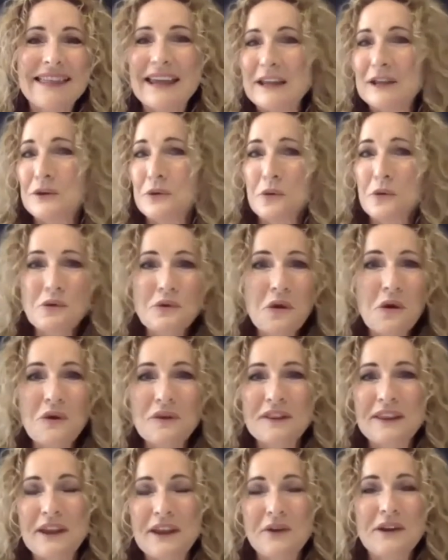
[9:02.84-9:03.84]
and that you're
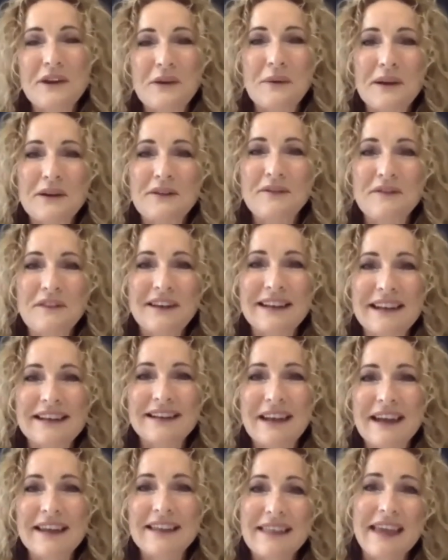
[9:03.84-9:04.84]
not the only one
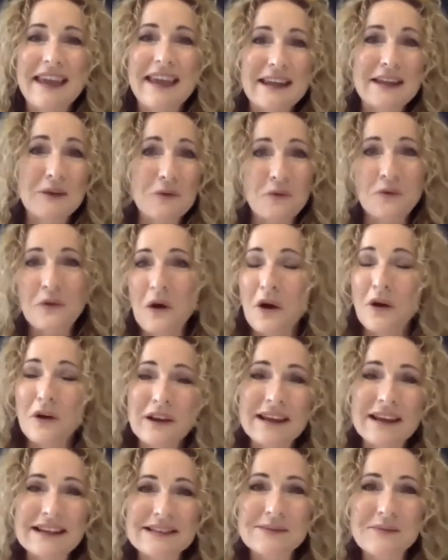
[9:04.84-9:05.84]
feeling like that. Your
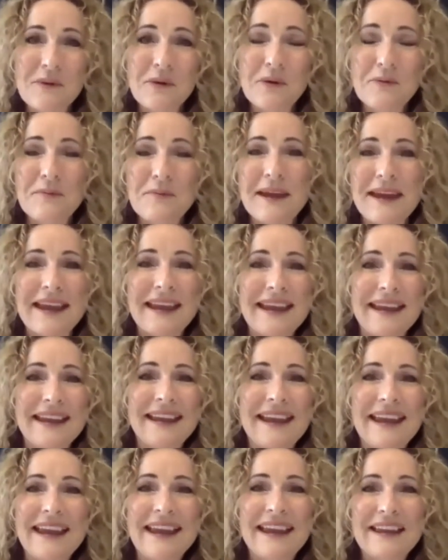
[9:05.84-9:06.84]
colleagues will
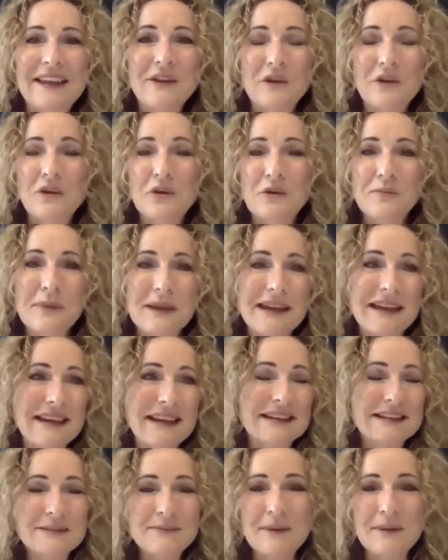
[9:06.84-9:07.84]
be, your
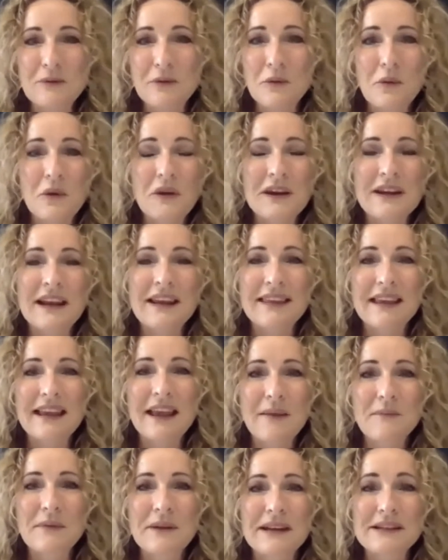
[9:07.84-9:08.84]
peers, people who work in other
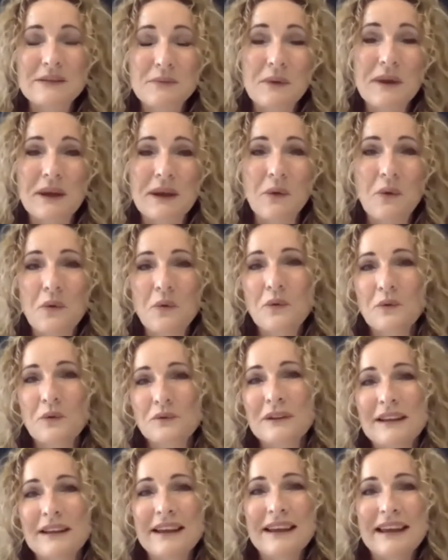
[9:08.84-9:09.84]
companies. We
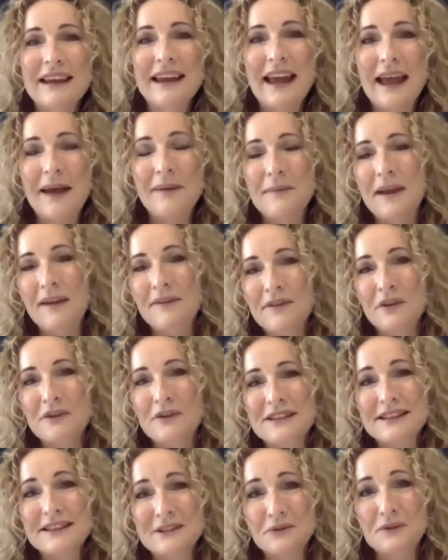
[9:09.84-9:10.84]
all have
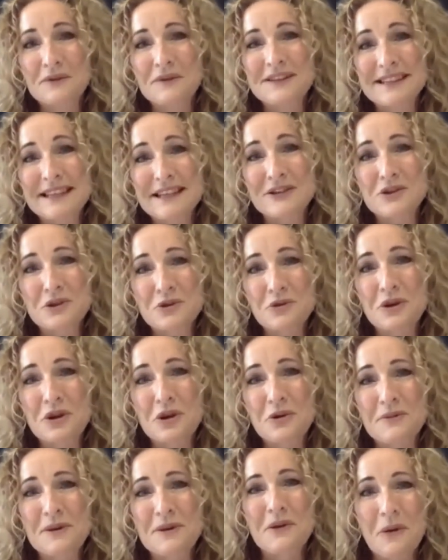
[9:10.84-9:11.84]
those as sort of essential
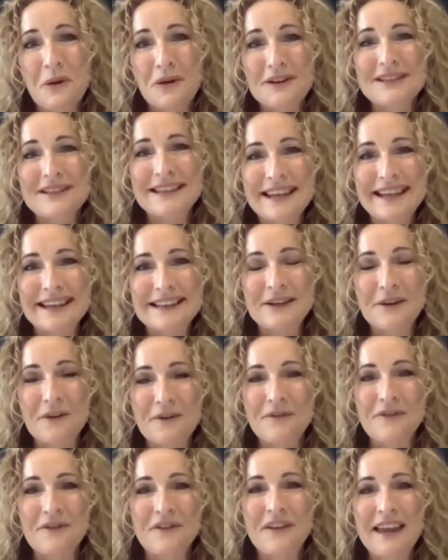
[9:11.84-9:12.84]
human qualities
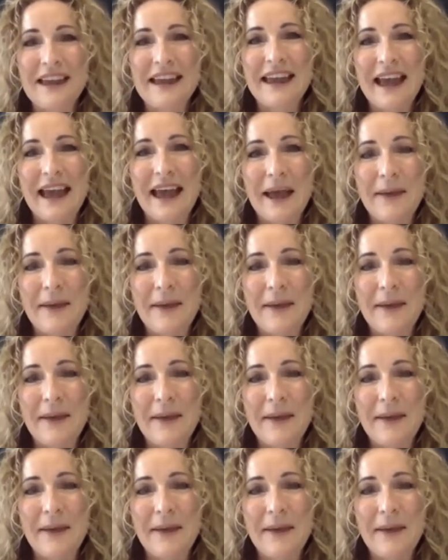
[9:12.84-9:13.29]
of